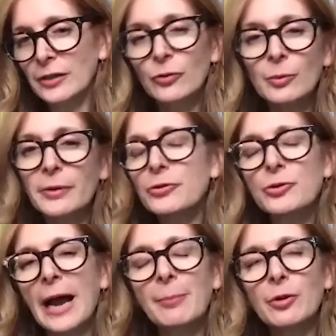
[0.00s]
So we'll either do
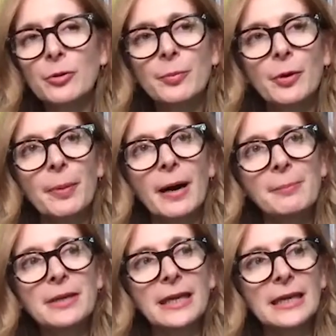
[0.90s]
apple or, or
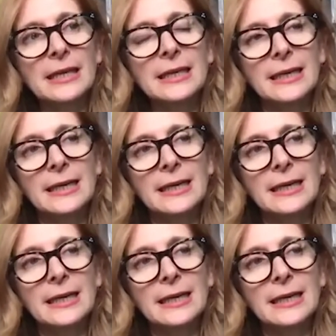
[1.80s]
pumpkin.